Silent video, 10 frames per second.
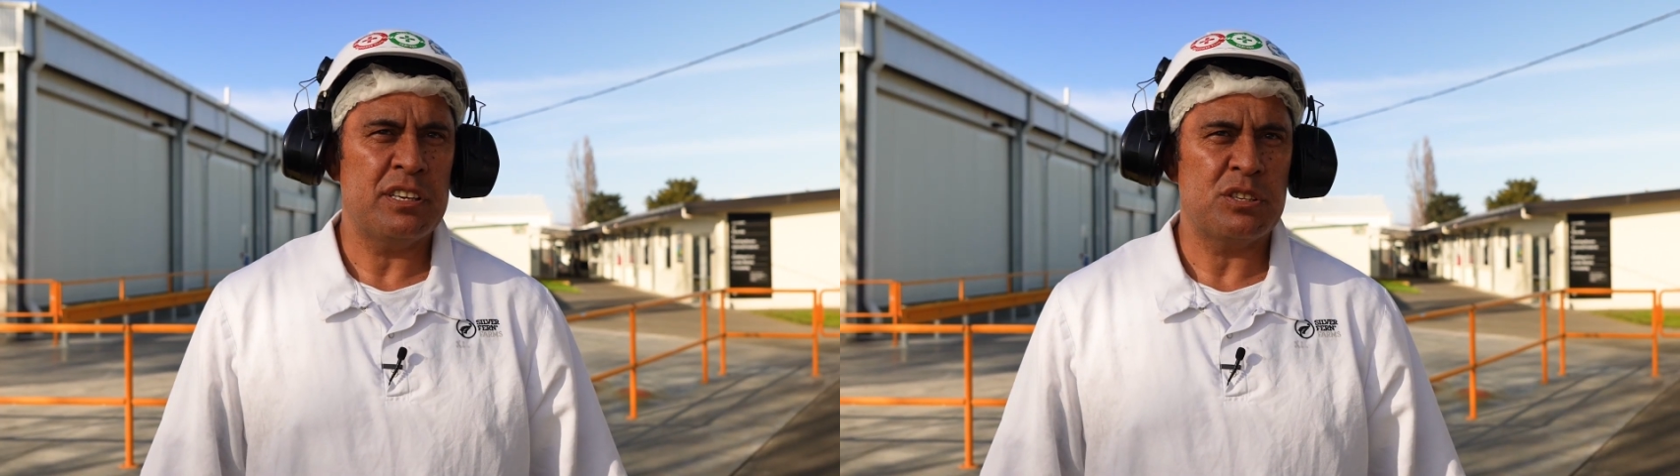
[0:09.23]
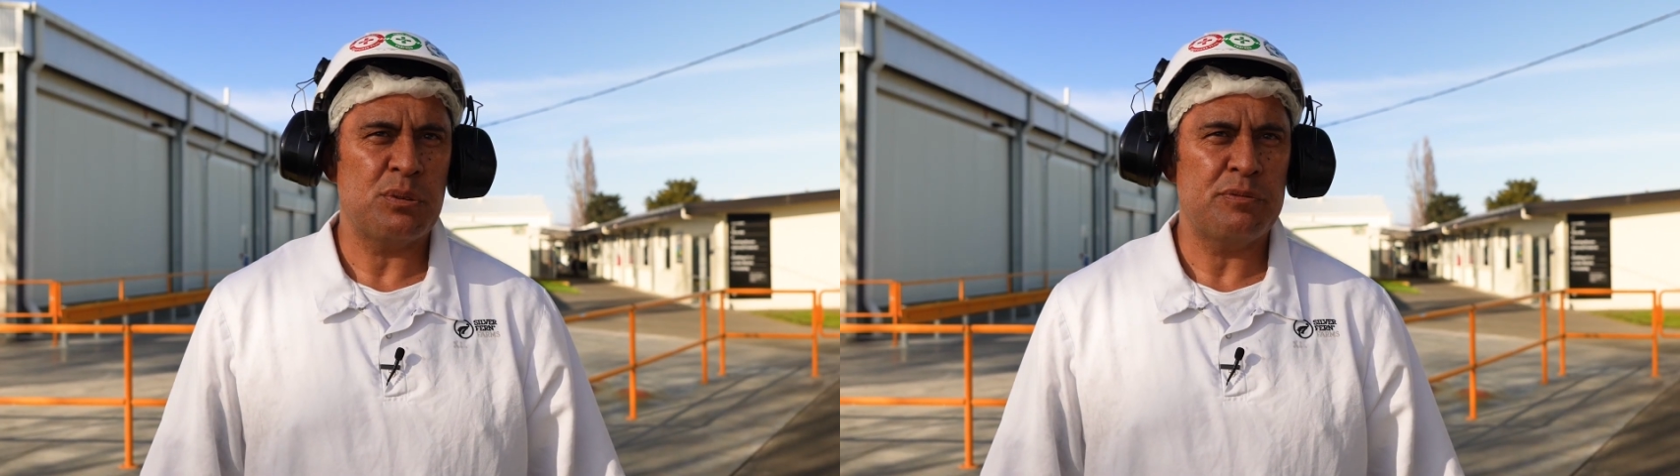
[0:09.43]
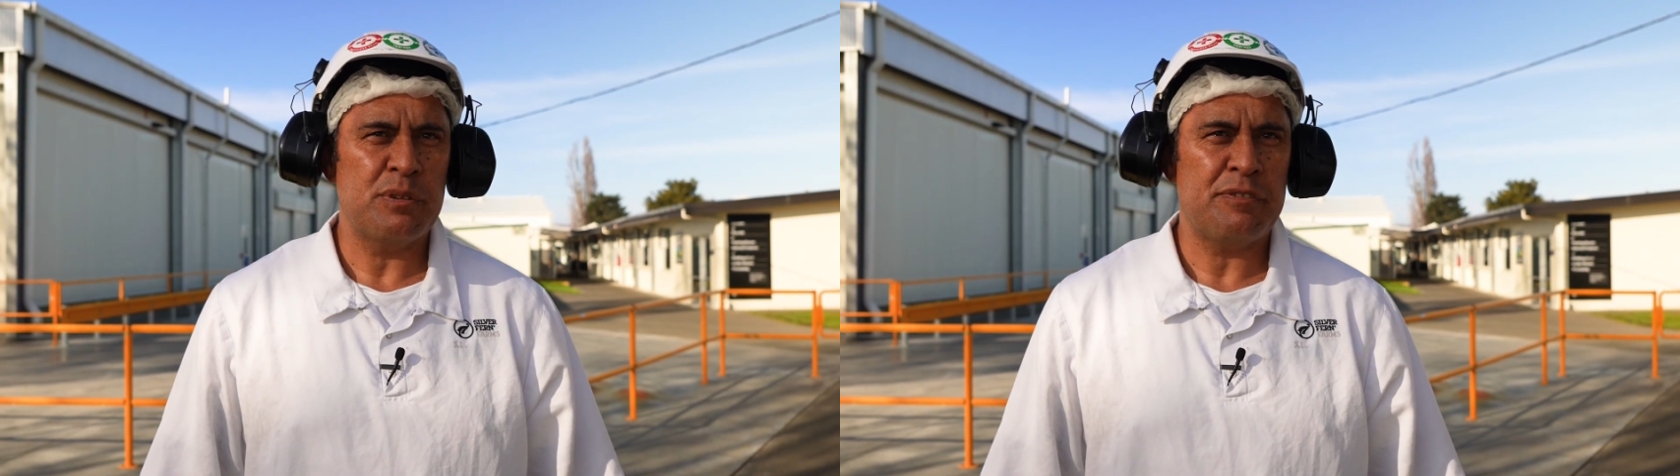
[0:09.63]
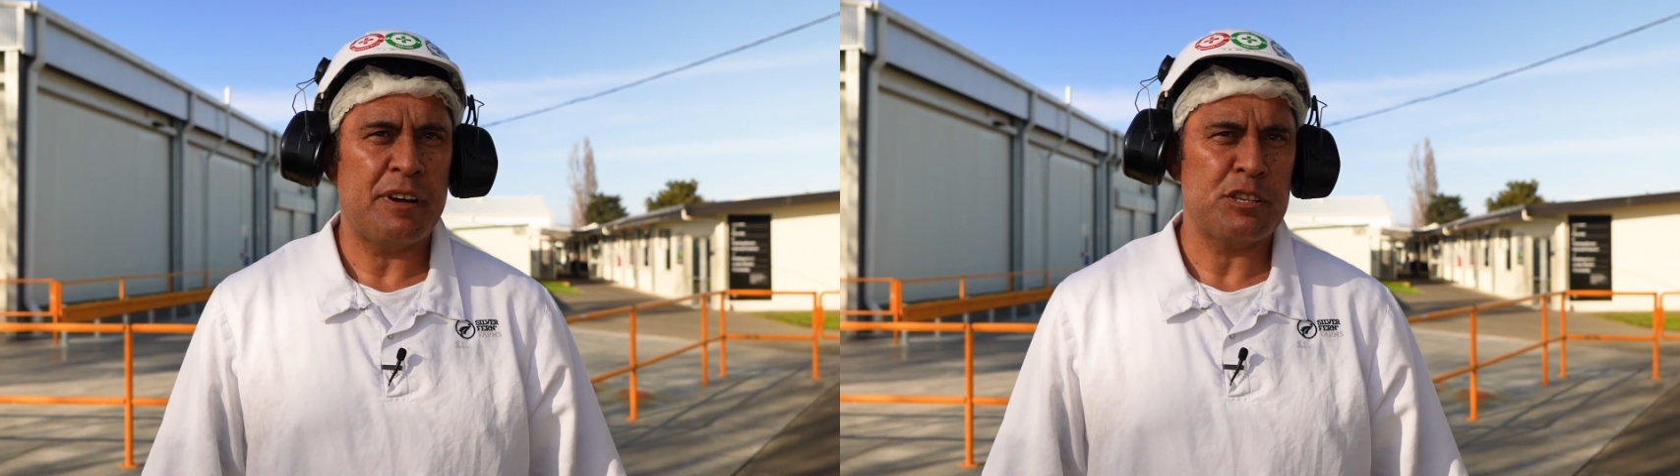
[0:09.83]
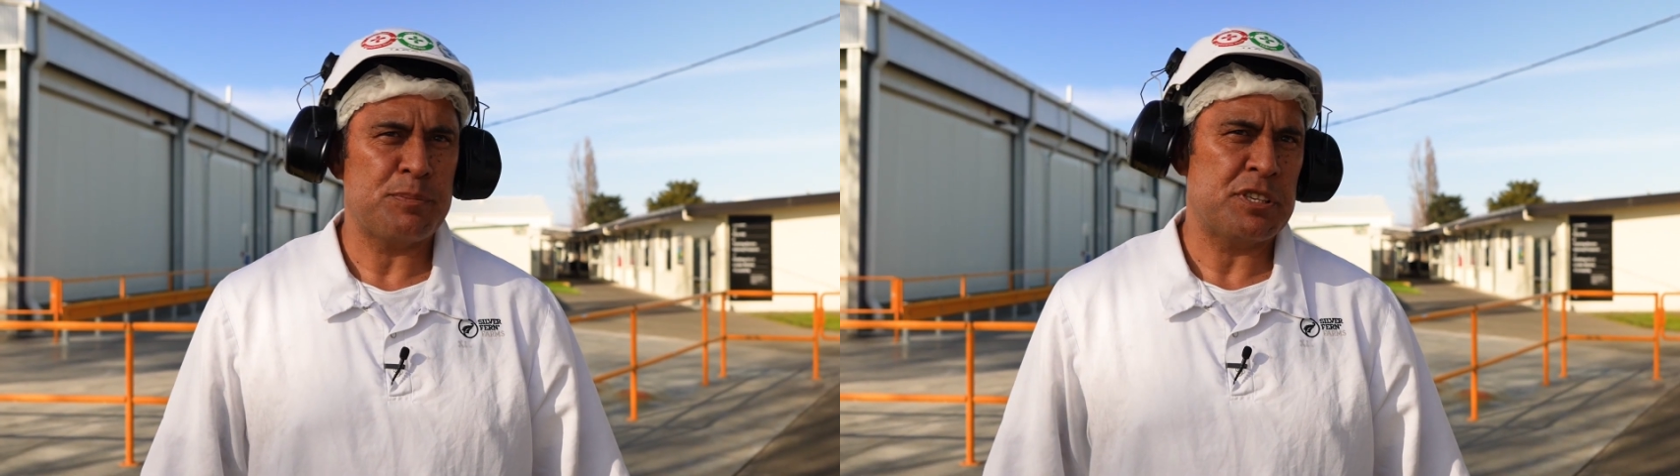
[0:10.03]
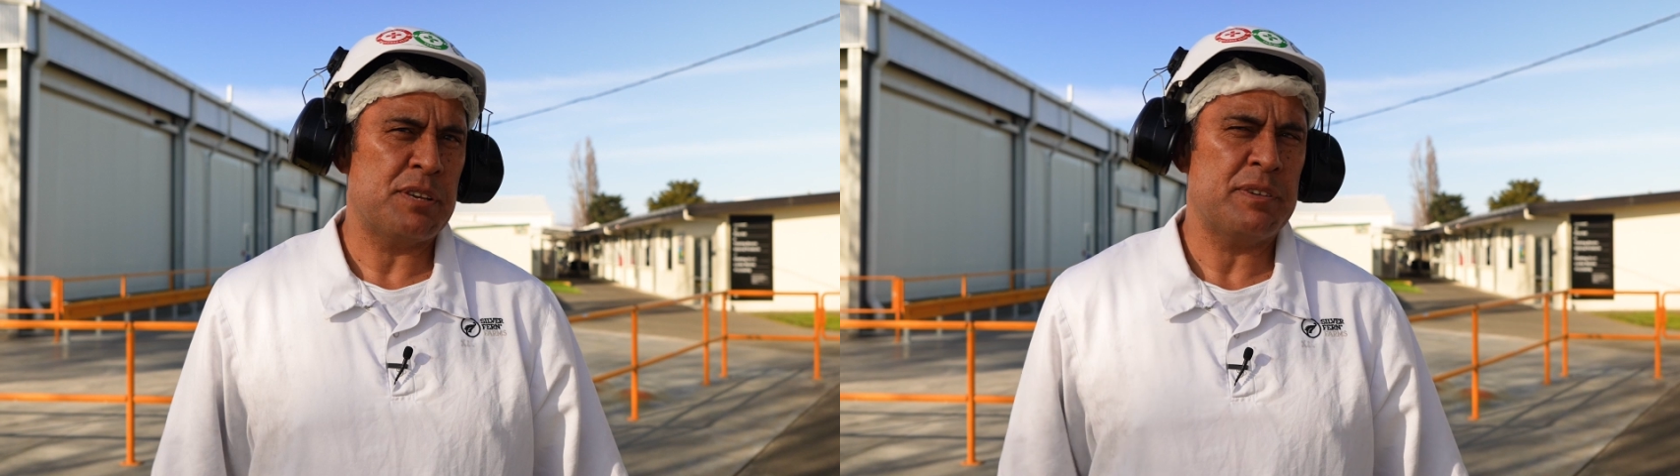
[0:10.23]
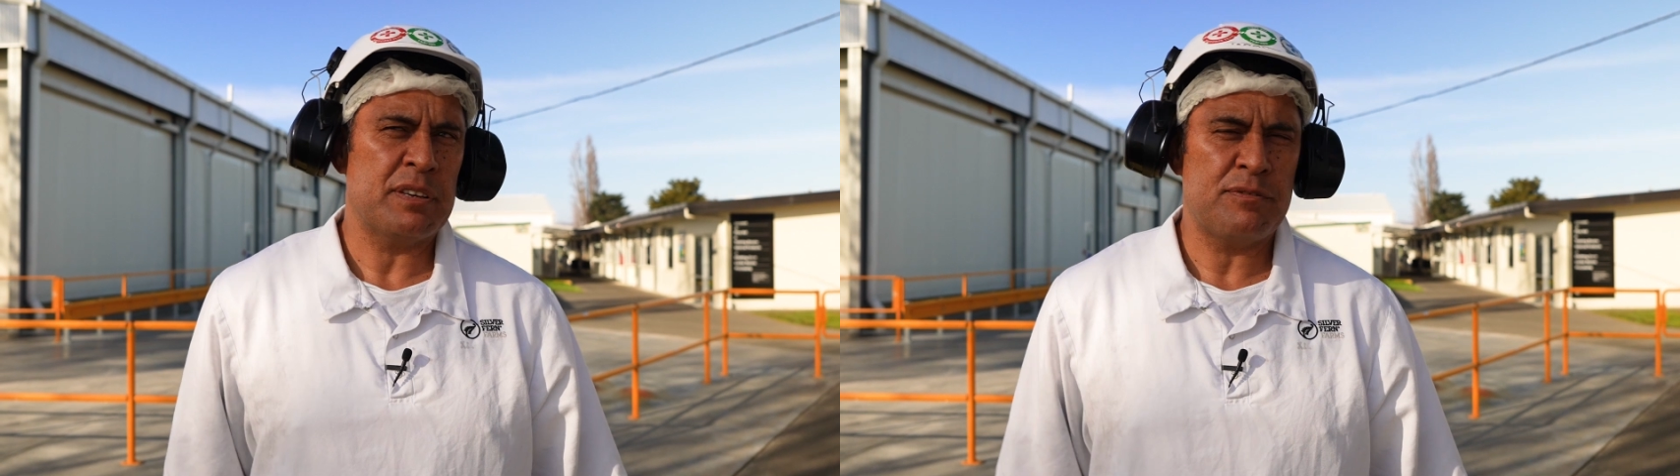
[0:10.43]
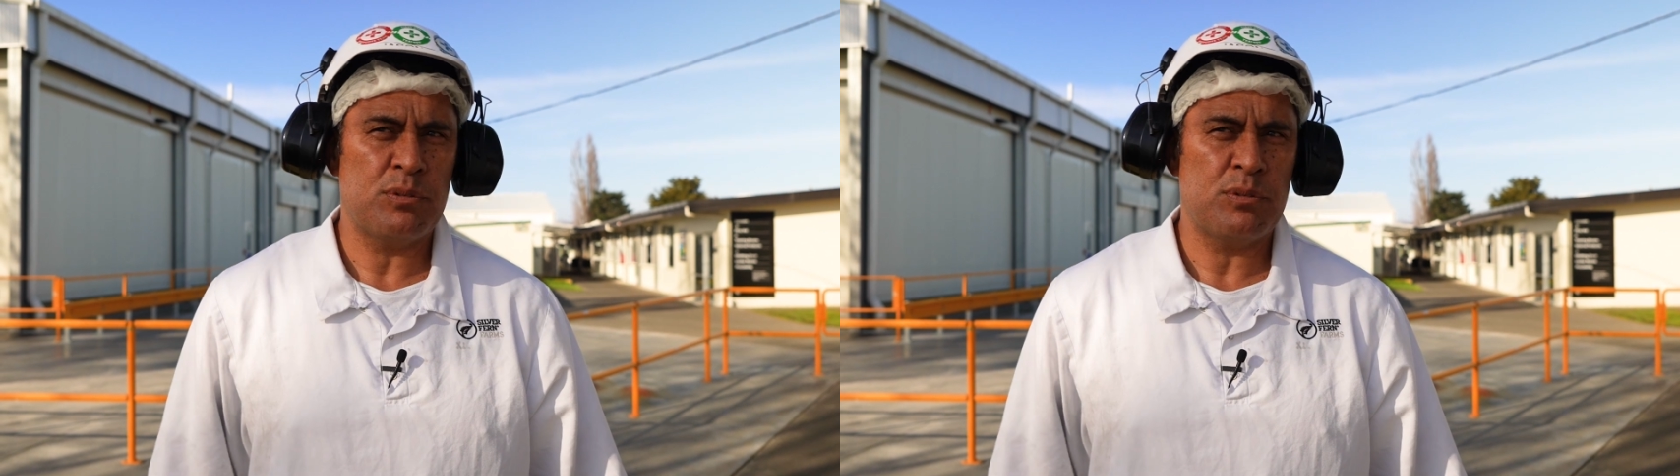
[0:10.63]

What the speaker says: at Silfern Farms Pacific